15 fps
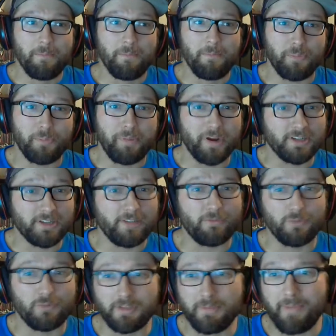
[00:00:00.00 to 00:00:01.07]
But the Bears have
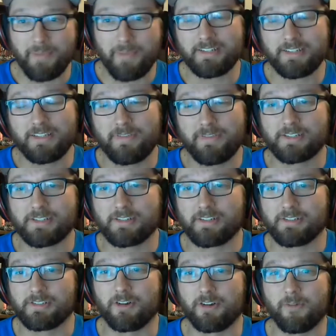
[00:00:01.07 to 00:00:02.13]
a really bad defense
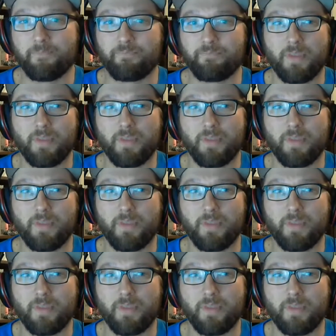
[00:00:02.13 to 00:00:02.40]
also.